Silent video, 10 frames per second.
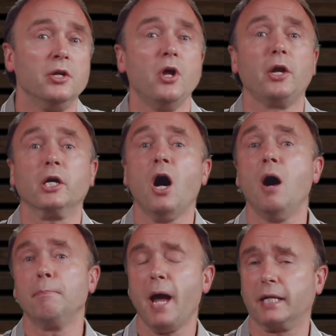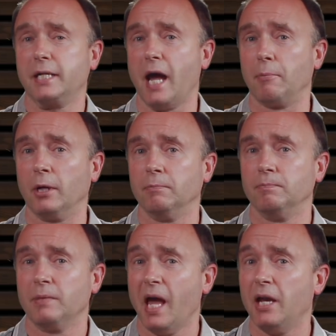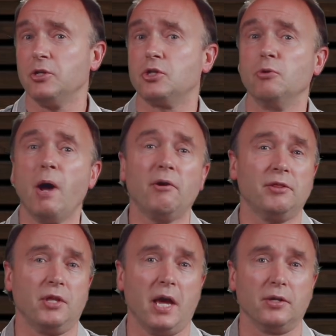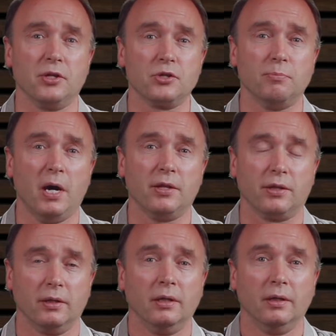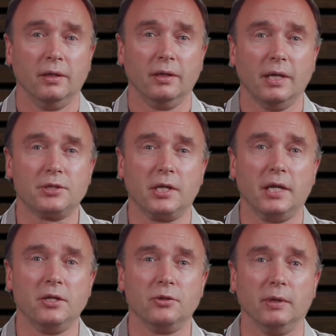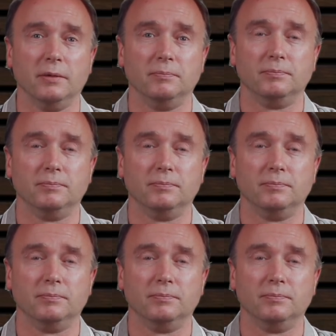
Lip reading: not a compact camera, and it's due out at the end of this month. Let's get into it.